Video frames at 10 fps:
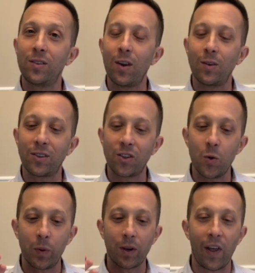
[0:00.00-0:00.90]

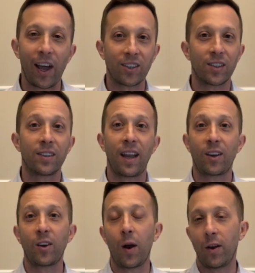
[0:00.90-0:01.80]
stupid glasses and I
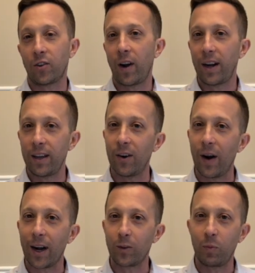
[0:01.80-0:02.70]
could go out and try to
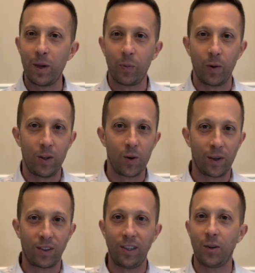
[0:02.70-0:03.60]
interact with people. And you
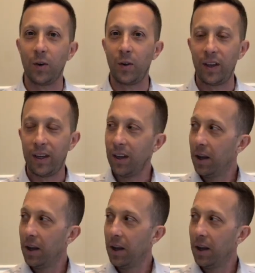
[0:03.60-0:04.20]
could secretly